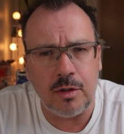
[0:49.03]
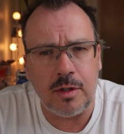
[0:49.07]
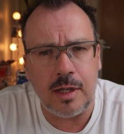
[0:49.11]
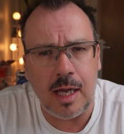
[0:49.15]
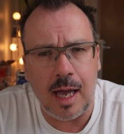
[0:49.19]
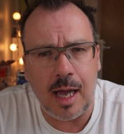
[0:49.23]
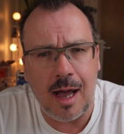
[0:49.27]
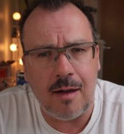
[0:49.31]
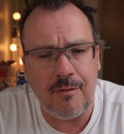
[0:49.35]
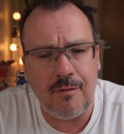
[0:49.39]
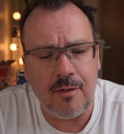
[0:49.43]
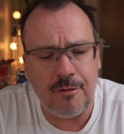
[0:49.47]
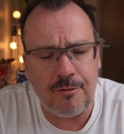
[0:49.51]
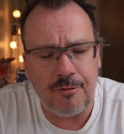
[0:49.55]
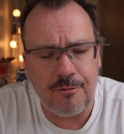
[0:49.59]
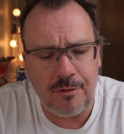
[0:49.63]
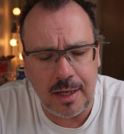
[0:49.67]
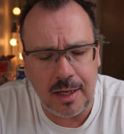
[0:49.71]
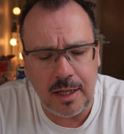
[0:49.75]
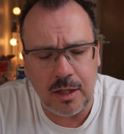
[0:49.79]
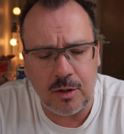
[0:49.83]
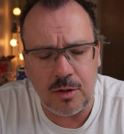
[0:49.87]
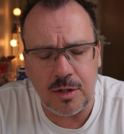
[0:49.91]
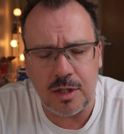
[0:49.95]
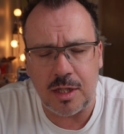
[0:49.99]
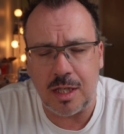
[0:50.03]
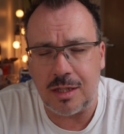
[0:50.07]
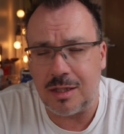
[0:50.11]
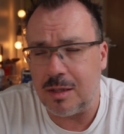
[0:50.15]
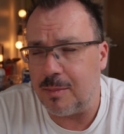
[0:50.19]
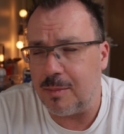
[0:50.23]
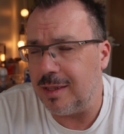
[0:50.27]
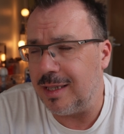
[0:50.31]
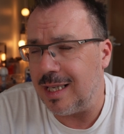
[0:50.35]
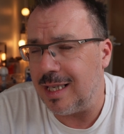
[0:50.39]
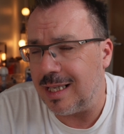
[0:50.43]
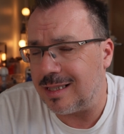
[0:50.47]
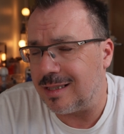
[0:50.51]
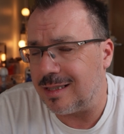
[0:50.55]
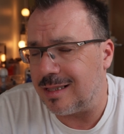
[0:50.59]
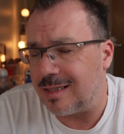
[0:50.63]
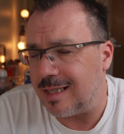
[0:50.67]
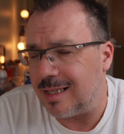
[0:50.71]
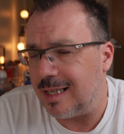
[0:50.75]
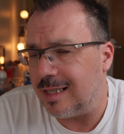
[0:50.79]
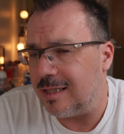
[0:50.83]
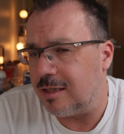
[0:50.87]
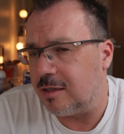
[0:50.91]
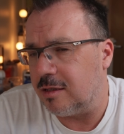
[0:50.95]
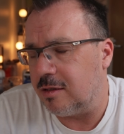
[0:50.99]
They have a very good system. And this
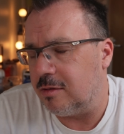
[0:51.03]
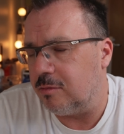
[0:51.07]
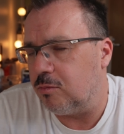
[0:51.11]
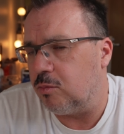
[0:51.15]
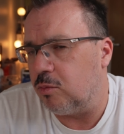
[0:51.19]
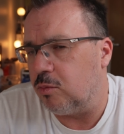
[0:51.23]
is,